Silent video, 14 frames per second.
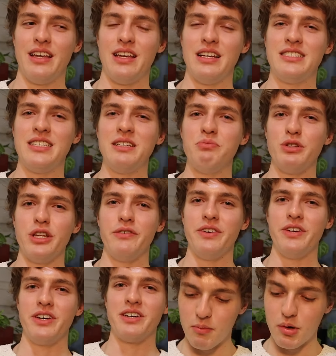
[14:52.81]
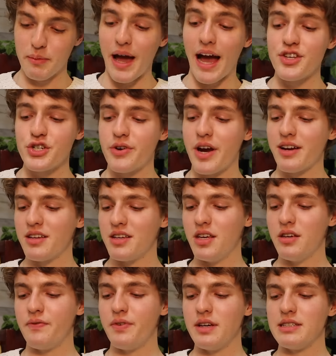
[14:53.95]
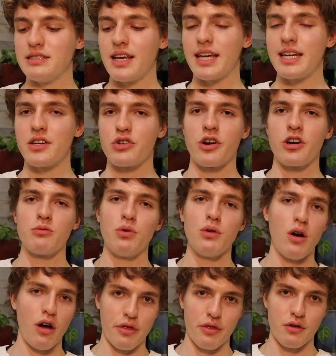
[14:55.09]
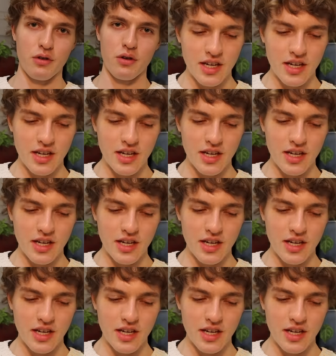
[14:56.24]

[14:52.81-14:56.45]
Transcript: it's in Bolivia. But Patrick Radden Keefe is an incredible author.